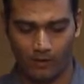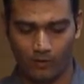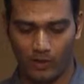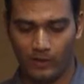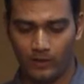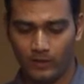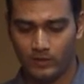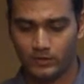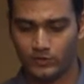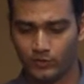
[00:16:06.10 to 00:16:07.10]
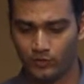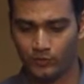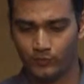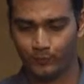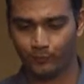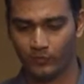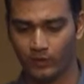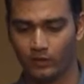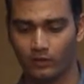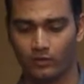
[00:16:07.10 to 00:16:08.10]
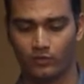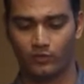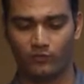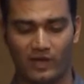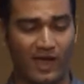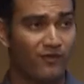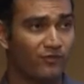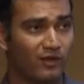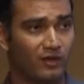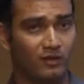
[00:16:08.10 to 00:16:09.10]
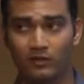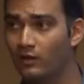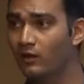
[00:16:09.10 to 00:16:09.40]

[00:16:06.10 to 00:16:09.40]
OK, so we have seen